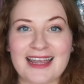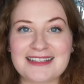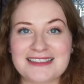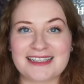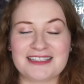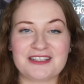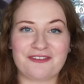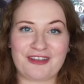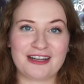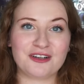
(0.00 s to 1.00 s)
Next is
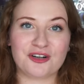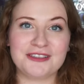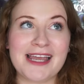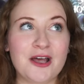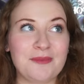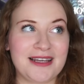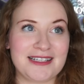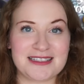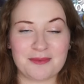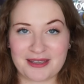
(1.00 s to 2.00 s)
Fangirl Down by
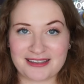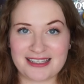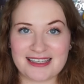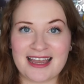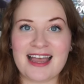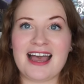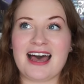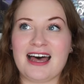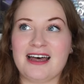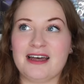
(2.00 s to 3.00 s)
Tessa Bailey.
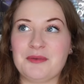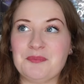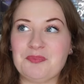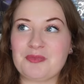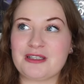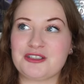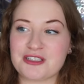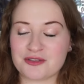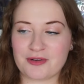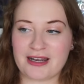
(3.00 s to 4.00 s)
And
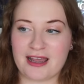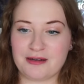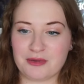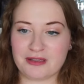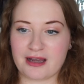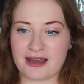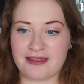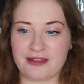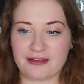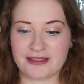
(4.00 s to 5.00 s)
she's a redhead with a guy
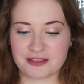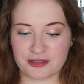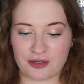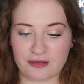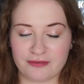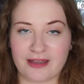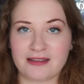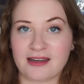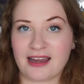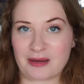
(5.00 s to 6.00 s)
that likes to golf,
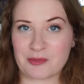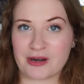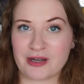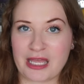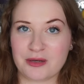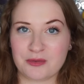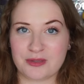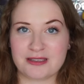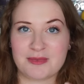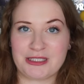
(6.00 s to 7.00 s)
and I'm a redhead who
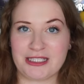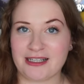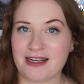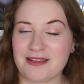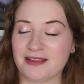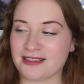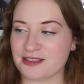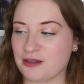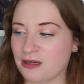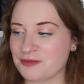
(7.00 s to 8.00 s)
is marrying a guy that likes to
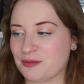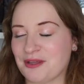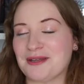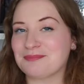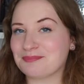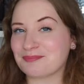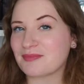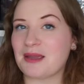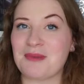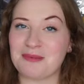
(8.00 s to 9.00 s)
golf, so I'm like,
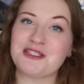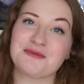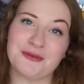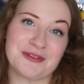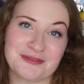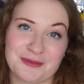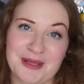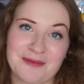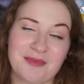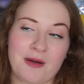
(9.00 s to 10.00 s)
maybe she wrote this for
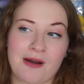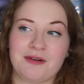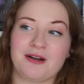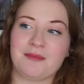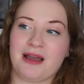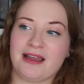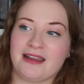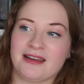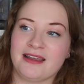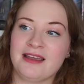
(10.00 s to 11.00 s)
me. However,
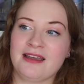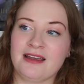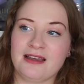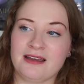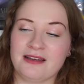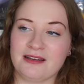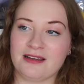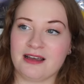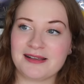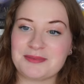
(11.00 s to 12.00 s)
my
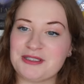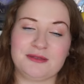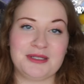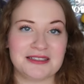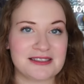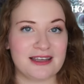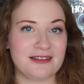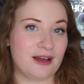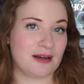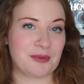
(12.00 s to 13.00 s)
husband-to-be is
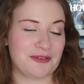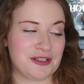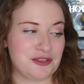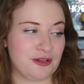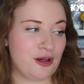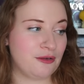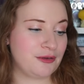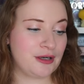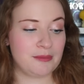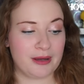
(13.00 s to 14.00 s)
not a professional
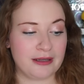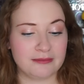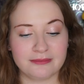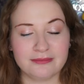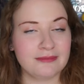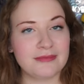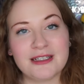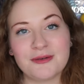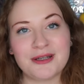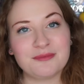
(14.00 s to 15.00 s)
golfer, but
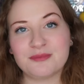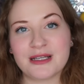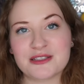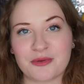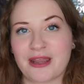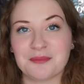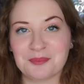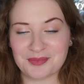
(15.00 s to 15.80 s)
you know what? It's okay.